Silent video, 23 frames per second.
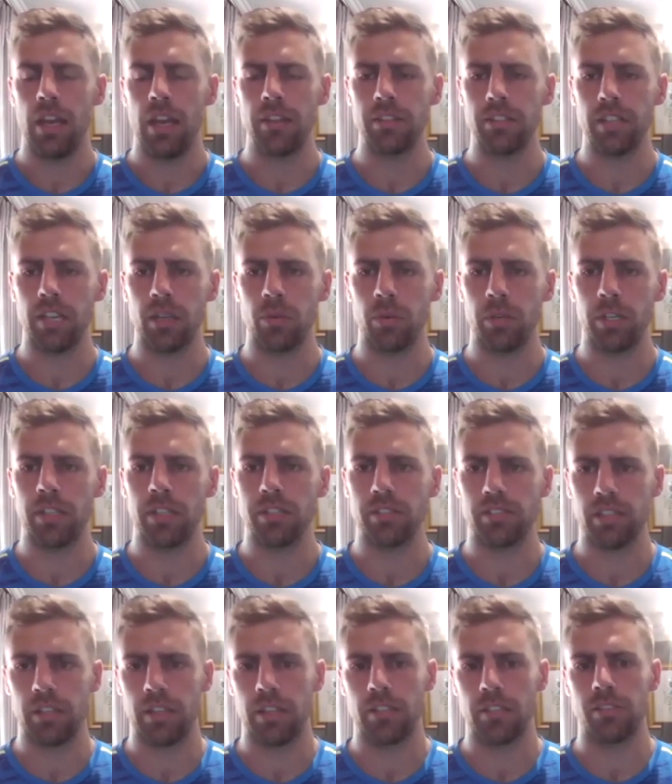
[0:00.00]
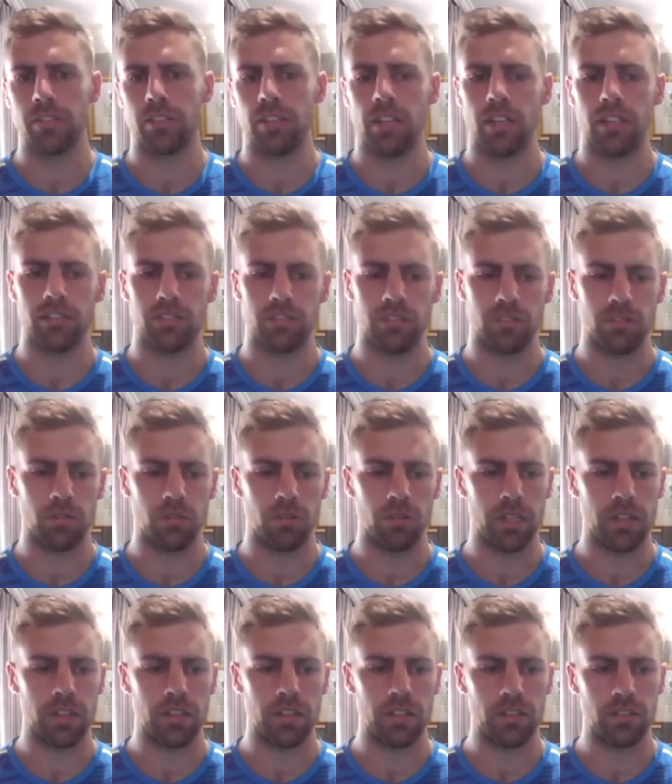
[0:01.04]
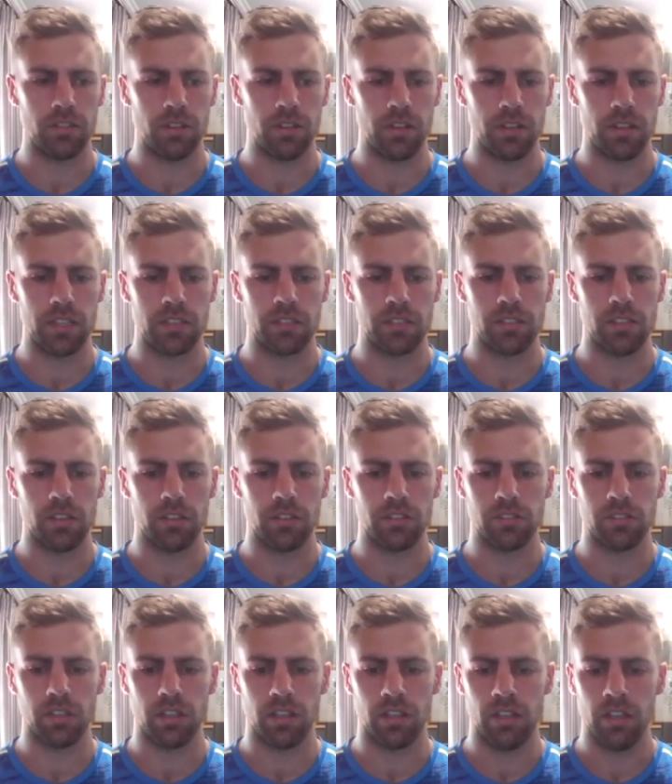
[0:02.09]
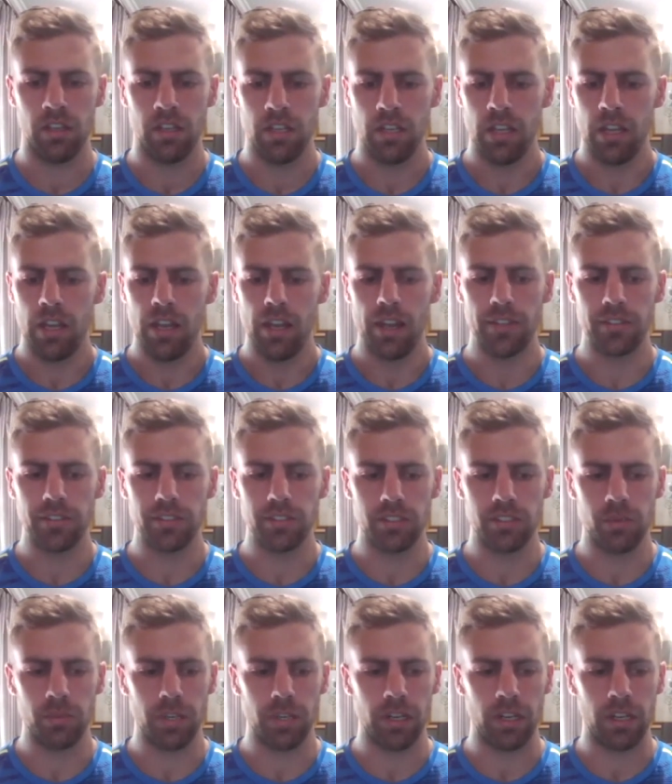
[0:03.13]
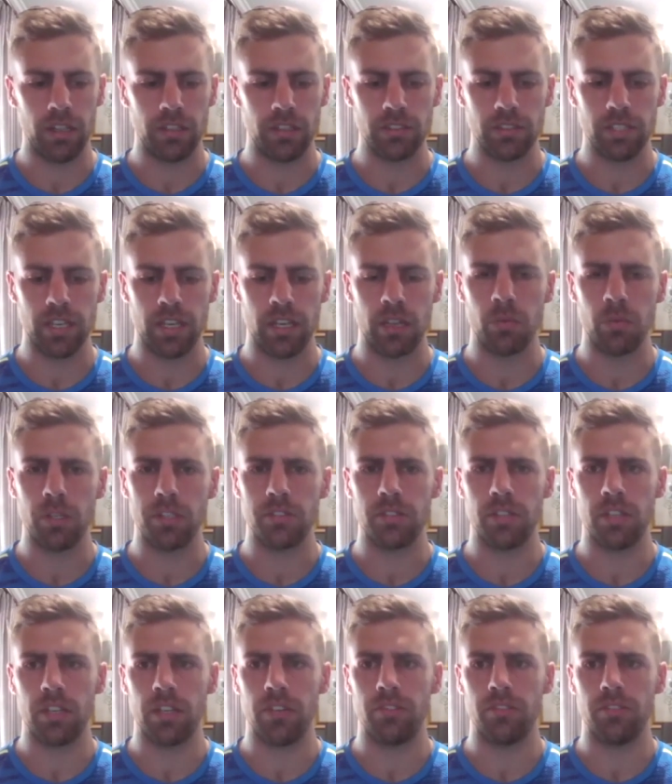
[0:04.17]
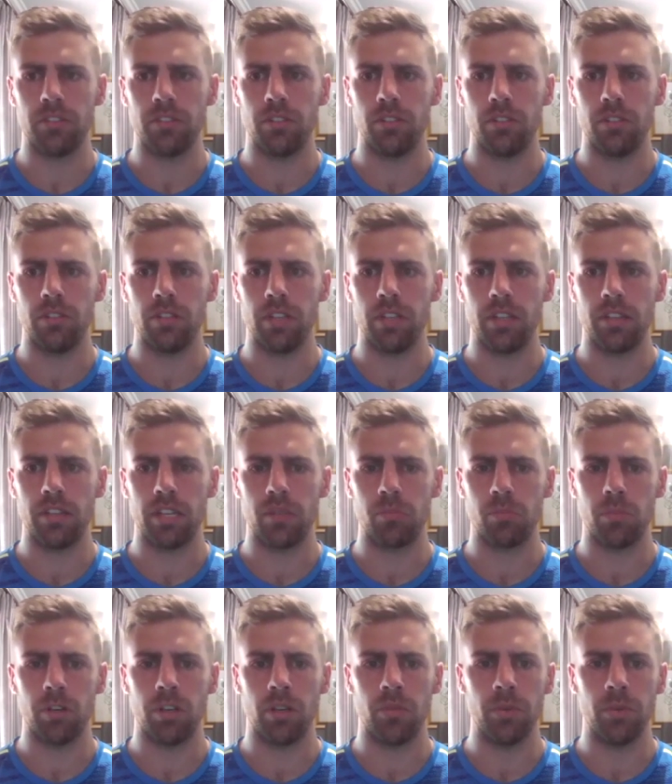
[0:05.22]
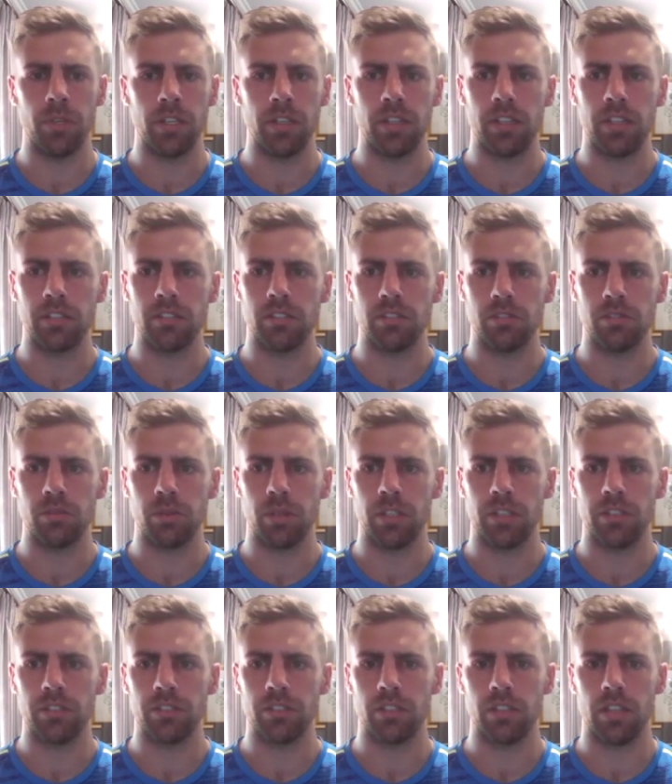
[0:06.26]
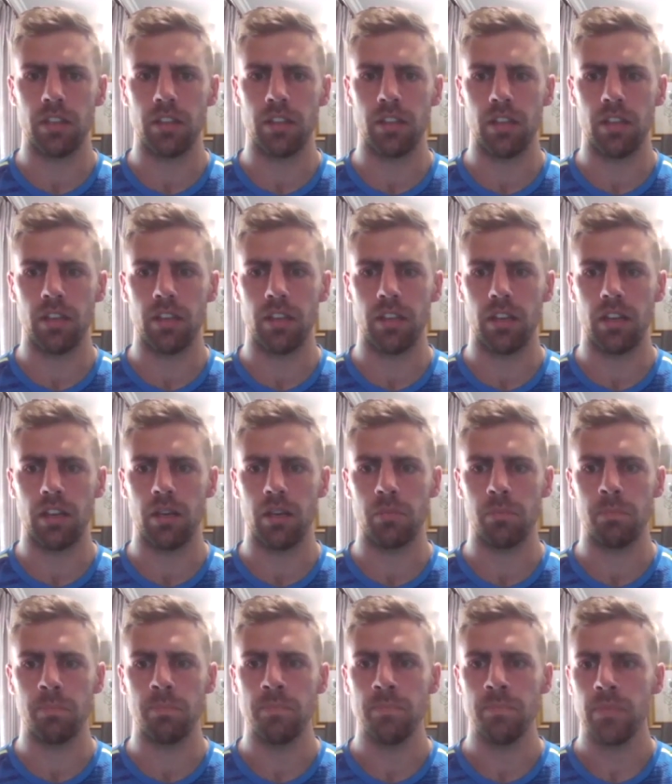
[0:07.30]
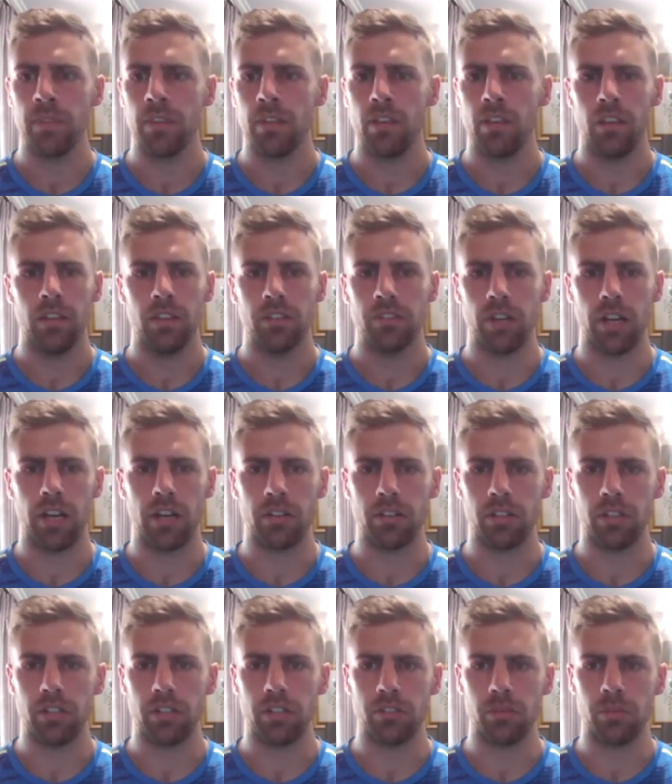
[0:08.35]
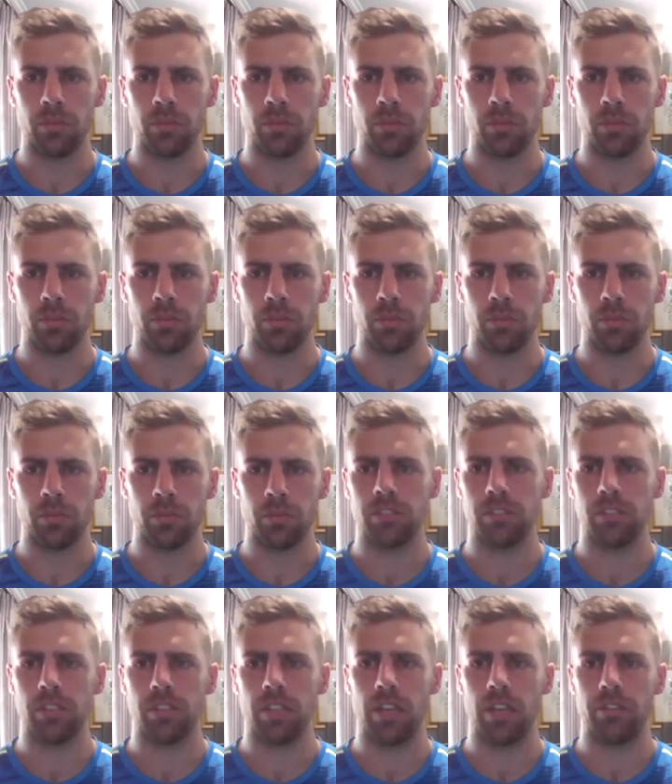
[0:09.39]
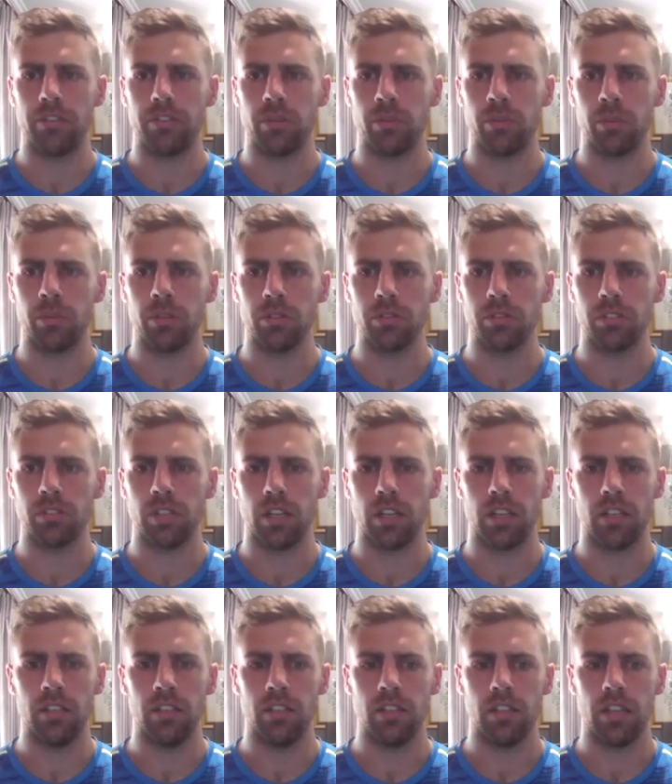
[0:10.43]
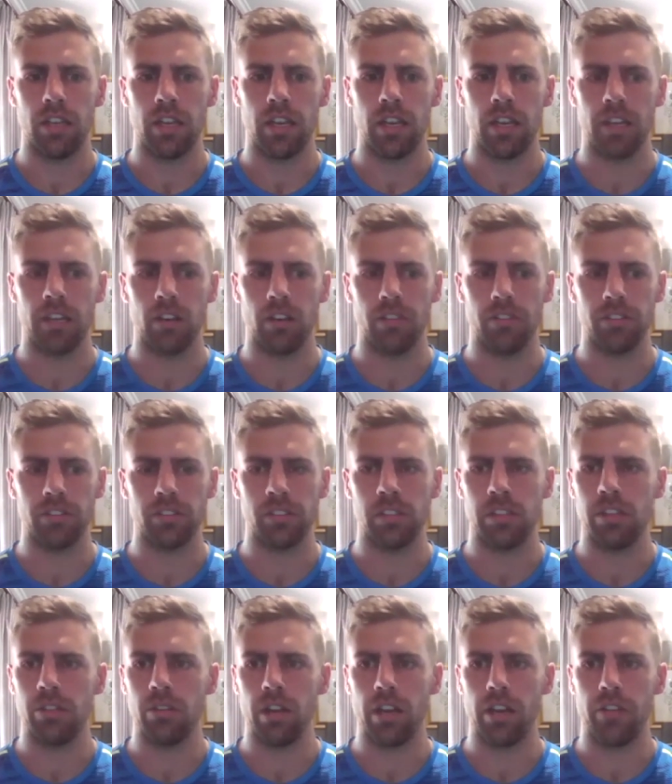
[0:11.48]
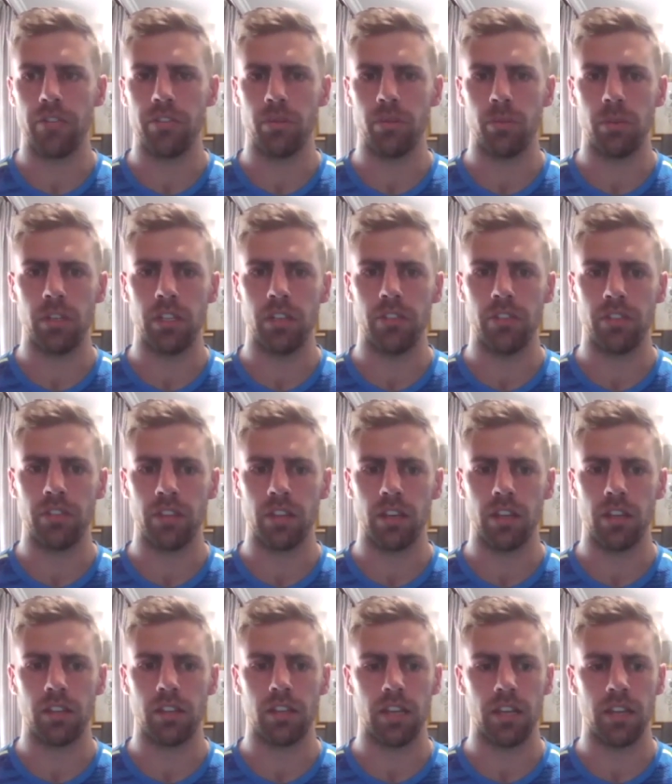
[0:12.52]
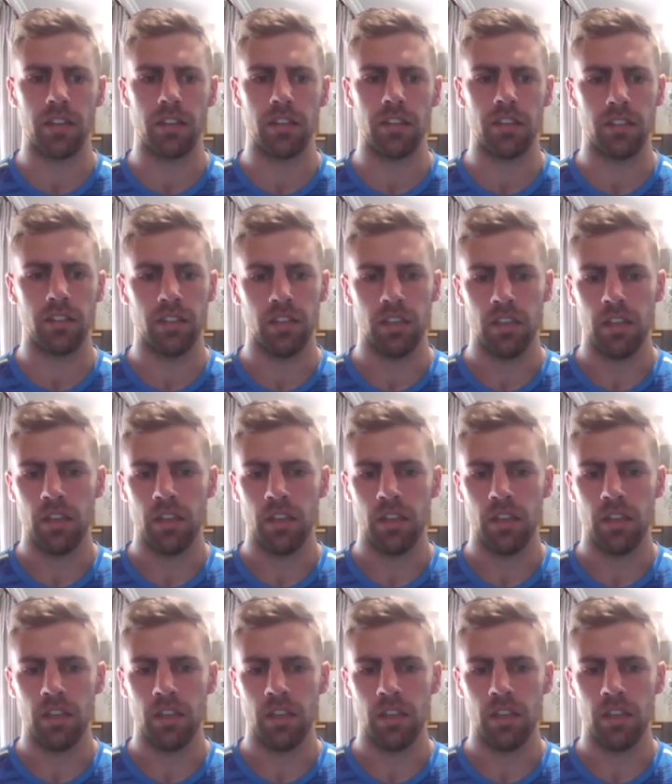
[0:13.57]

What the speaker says: take wickets at that stage or during that series. So it's just about understanding what you have to do in that moment, in that situation, and then try and contribute as much as you can from your side. And obviously you have the belief in the other guy. And then